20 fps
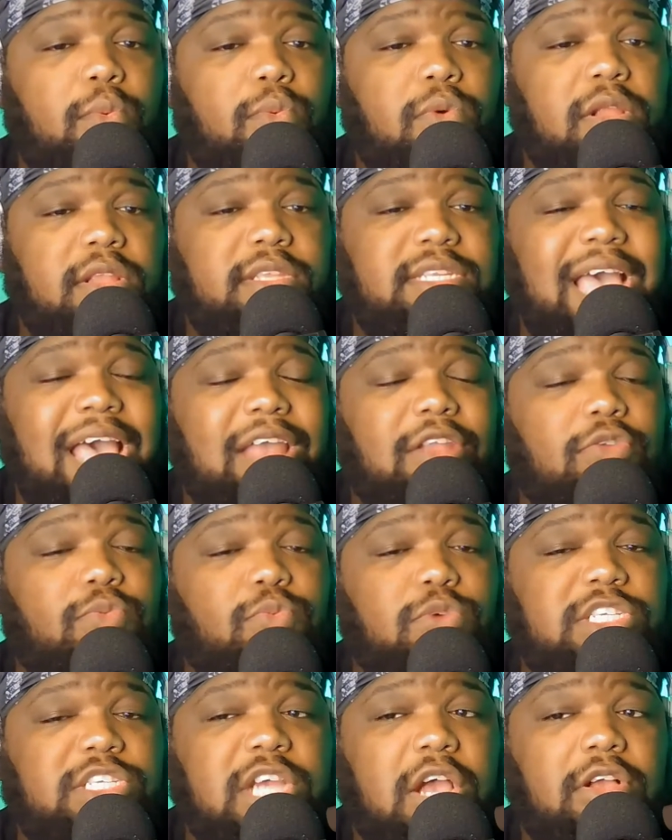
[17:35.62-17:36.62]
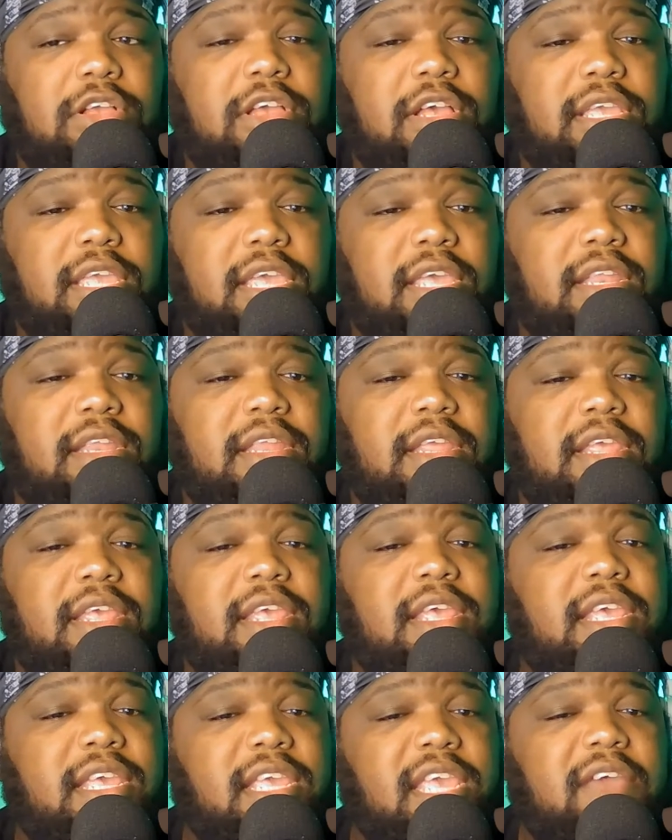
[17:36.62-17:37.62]
titled What Y'all Cooking,
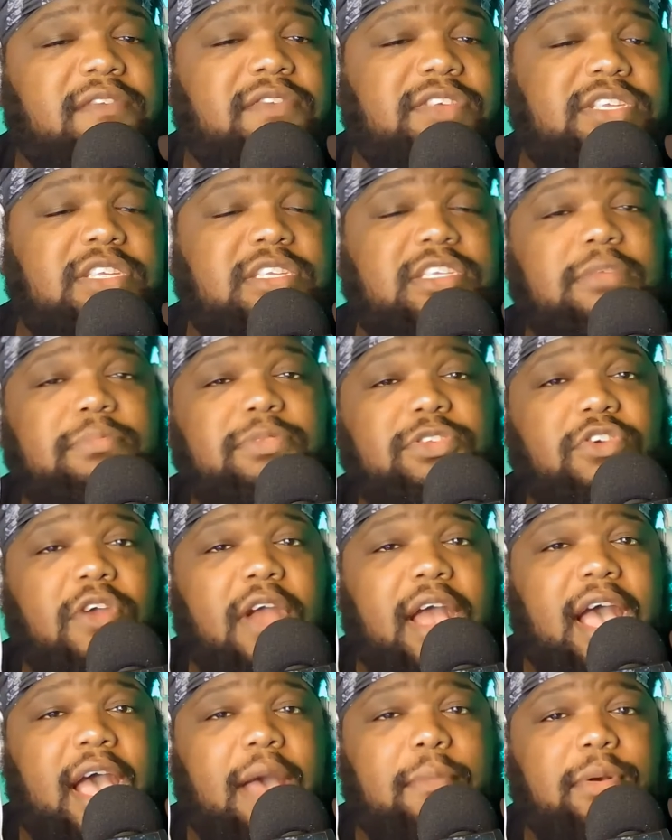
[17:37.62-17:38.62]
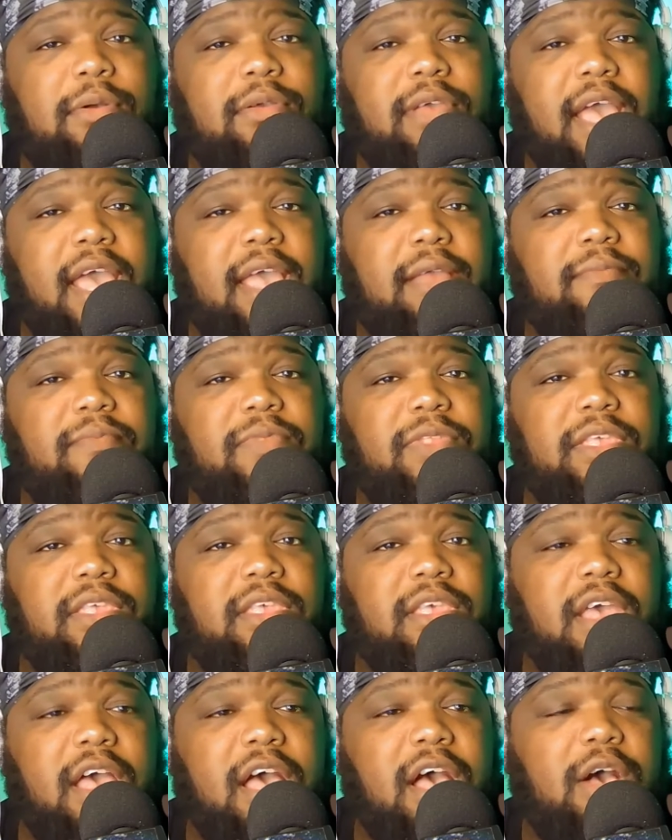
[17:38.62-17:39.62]
give us a subscribe, okay?
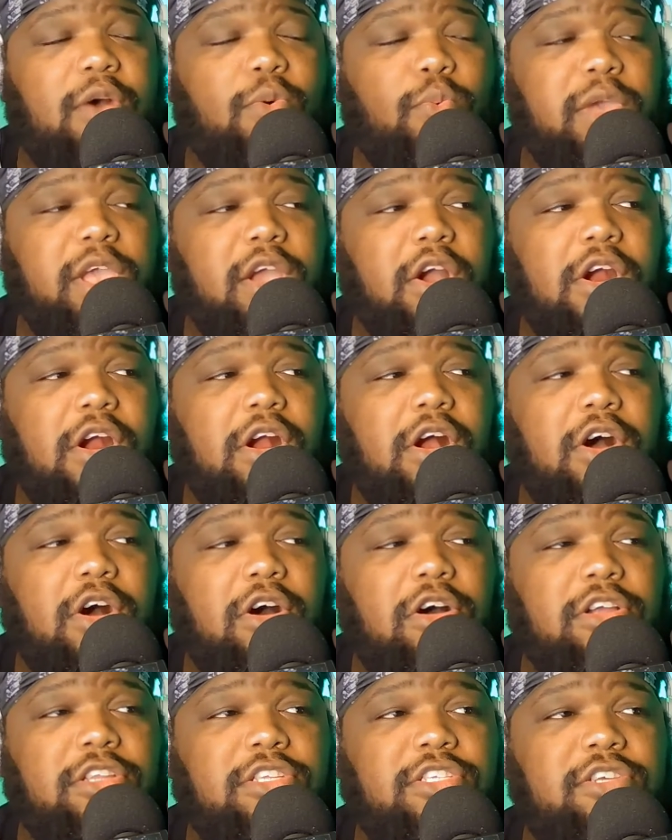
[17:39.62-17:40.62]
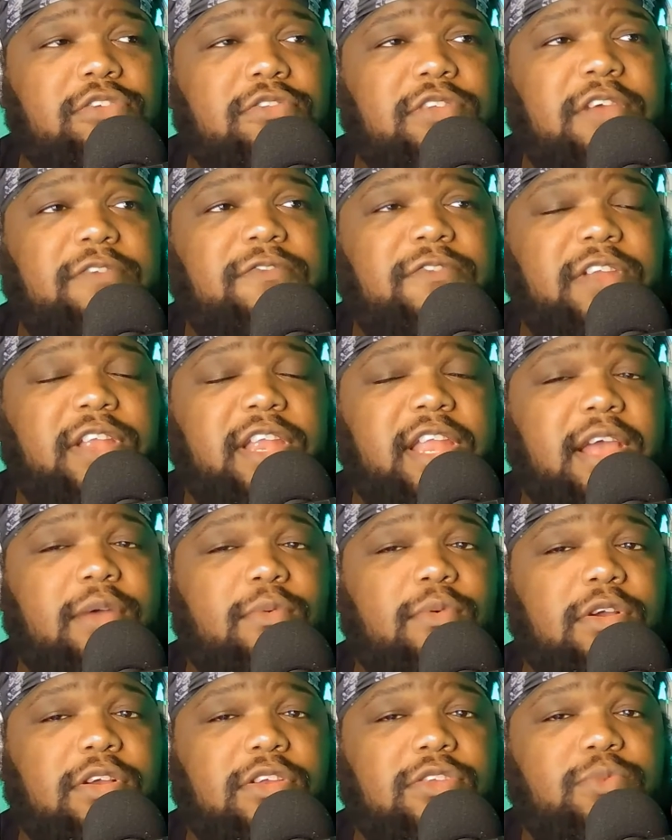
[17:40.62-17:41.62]
We are on 2 different
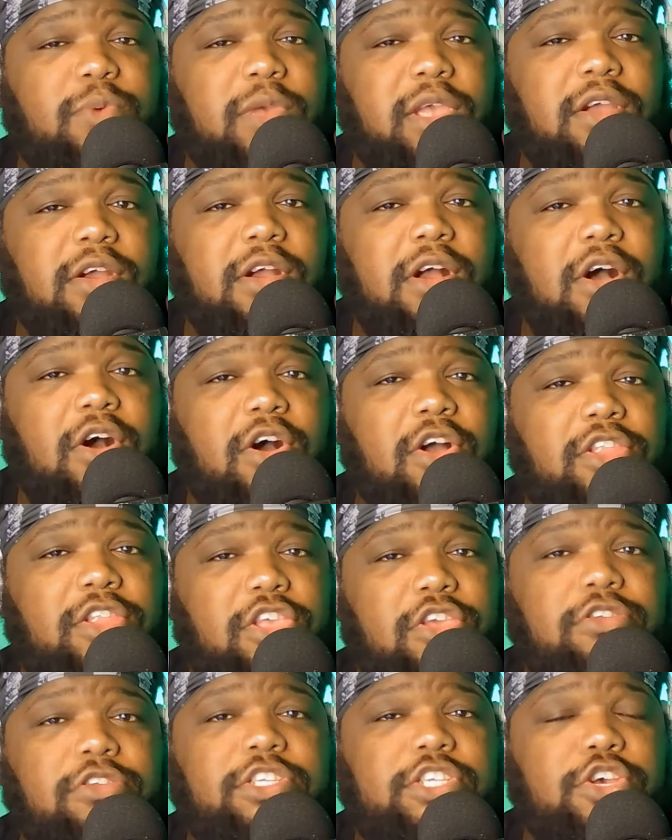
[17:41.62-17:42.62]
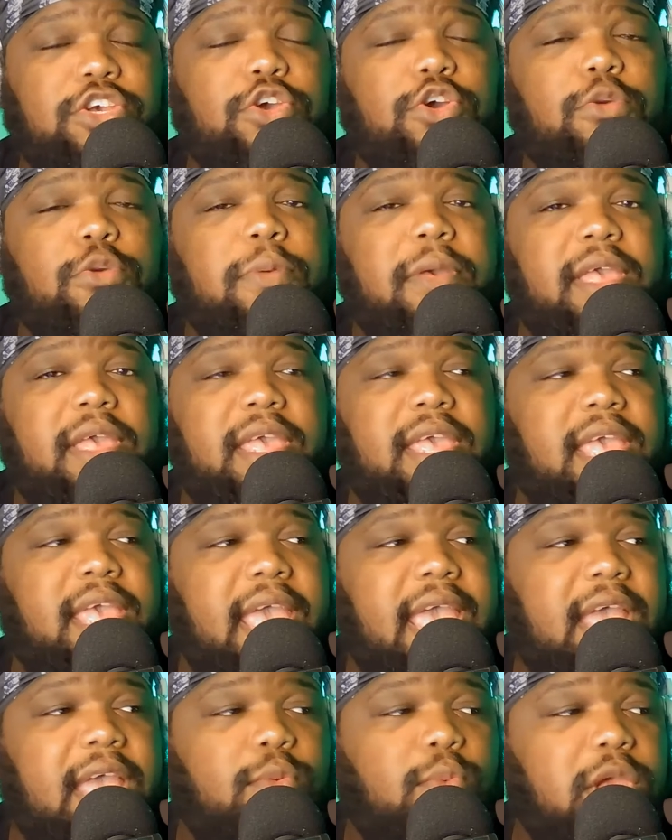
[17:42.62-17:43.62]
networks. We are on YouTube,
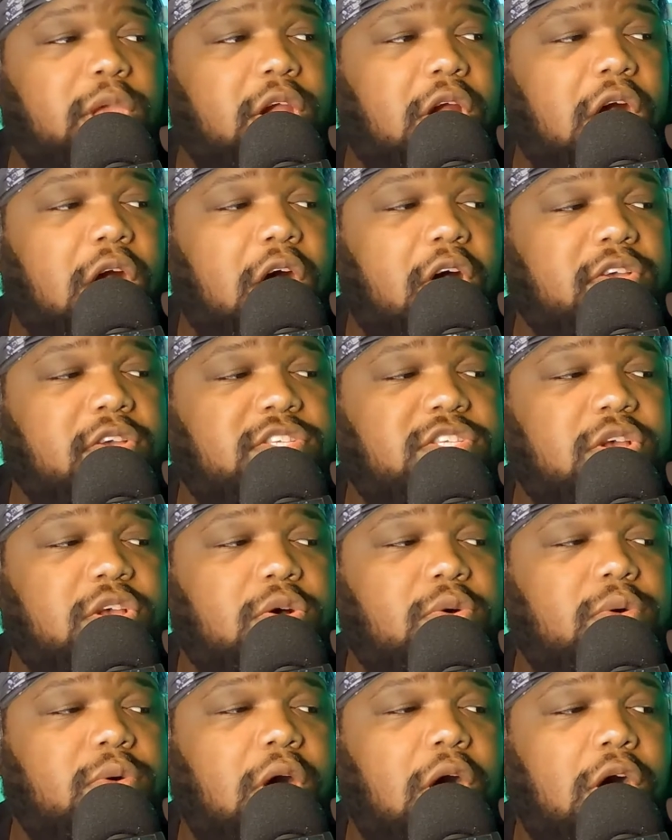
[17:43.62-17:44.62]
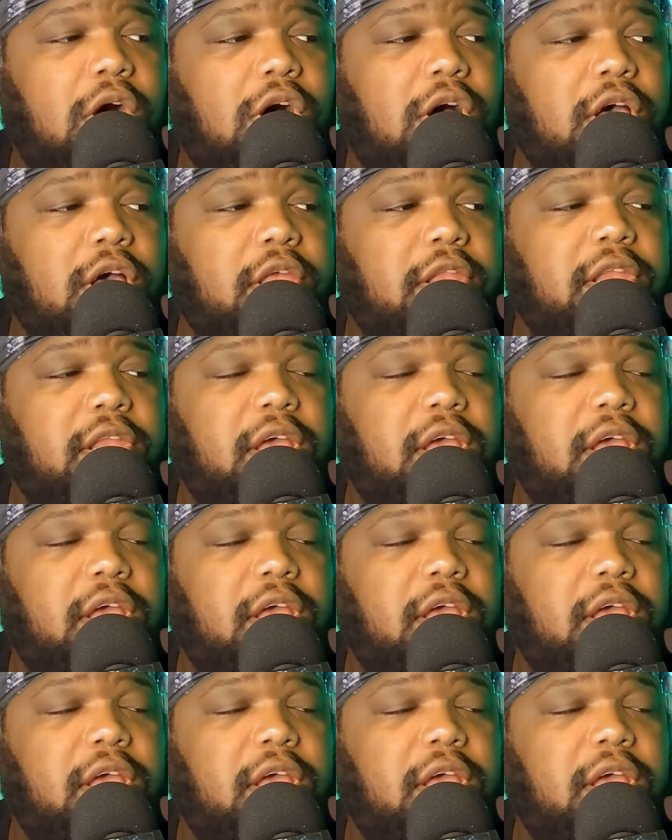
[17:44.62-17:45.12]
and we are also on